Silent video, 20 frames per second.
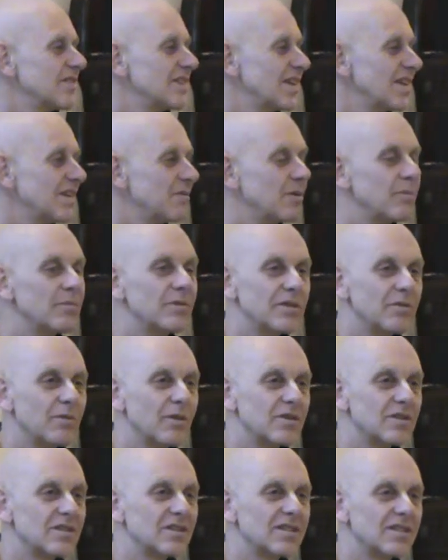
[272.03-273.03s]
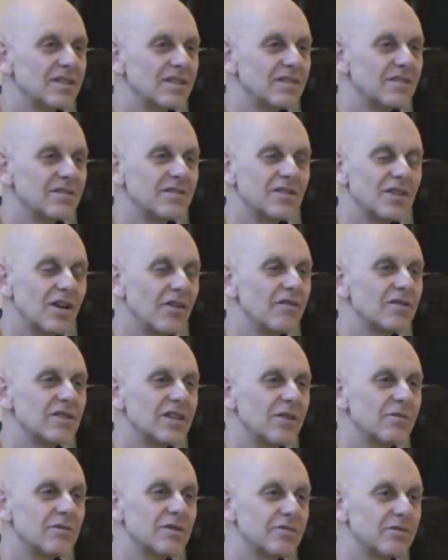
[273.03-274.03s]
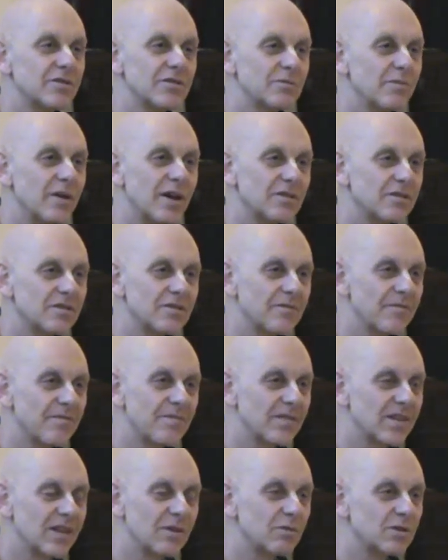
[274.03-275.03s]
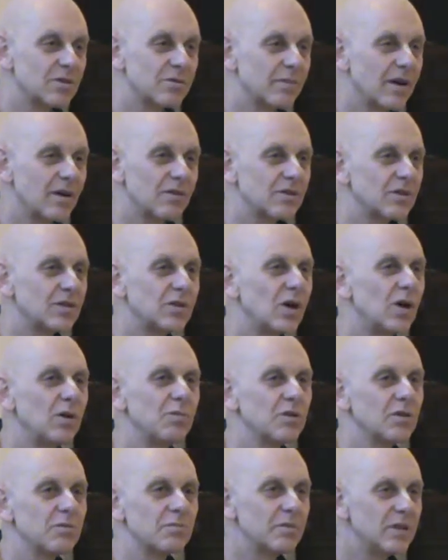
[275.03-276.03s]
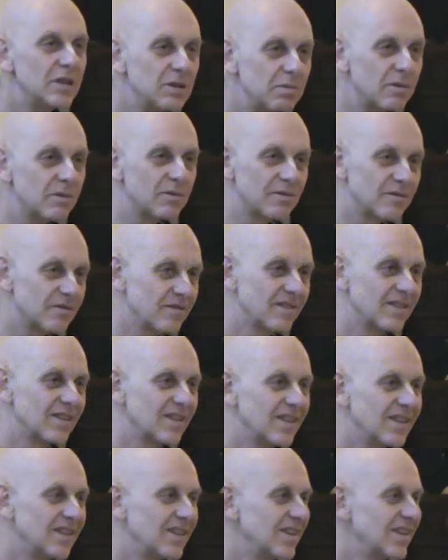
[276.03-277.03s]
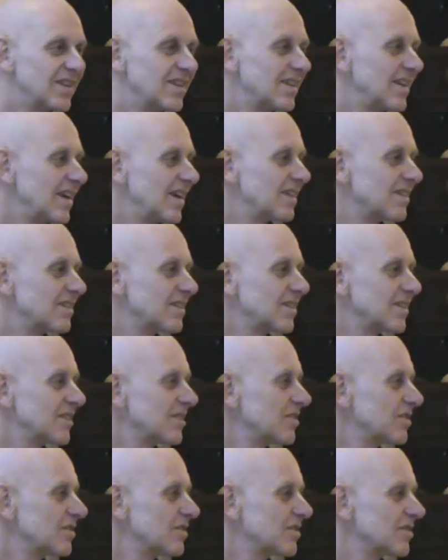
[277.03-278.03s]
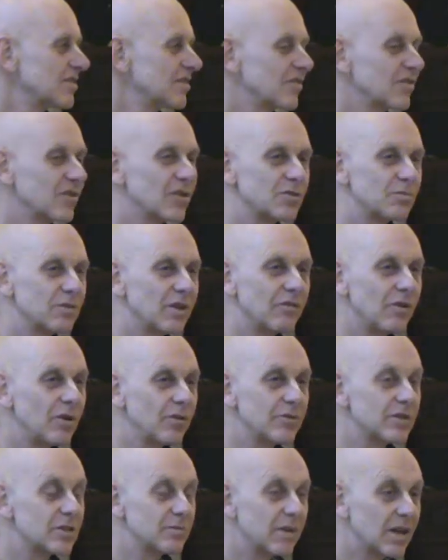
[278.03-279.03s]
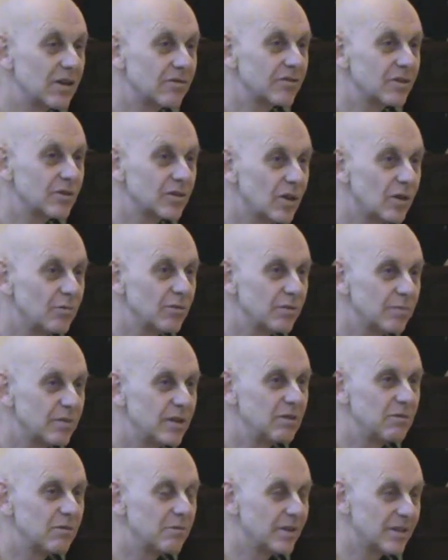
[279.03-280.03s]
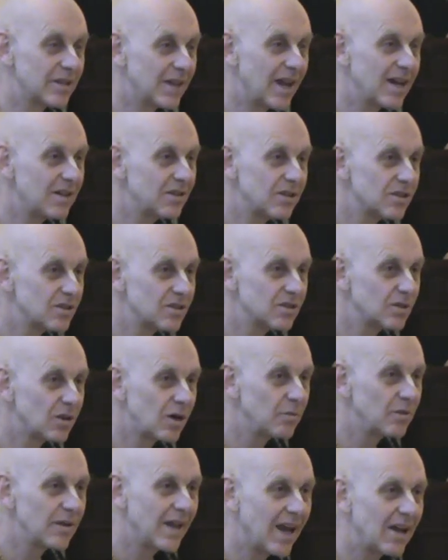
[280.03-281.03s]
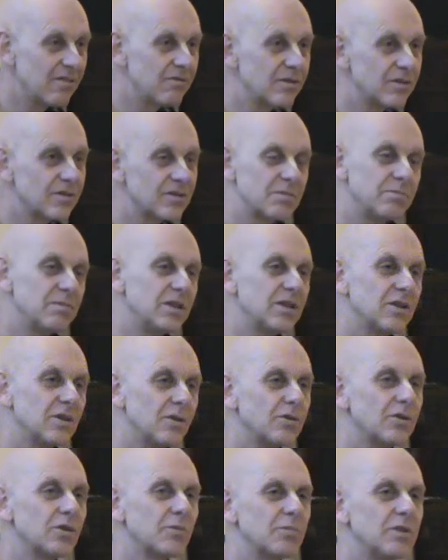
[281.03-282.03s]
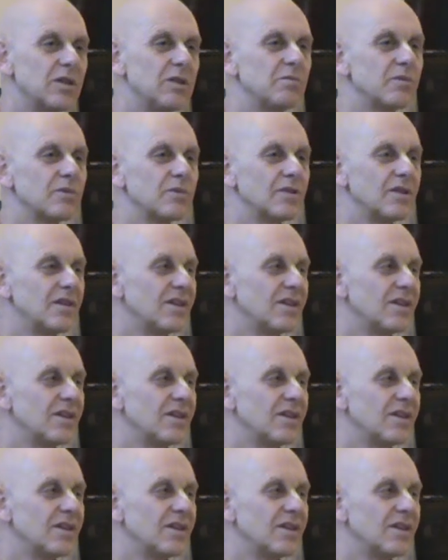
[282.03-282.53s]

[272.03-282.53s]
I remember the novels I was reading about. It was about normal people, and of course we have all respect for normal people, but they are just normal, average, mediocre people.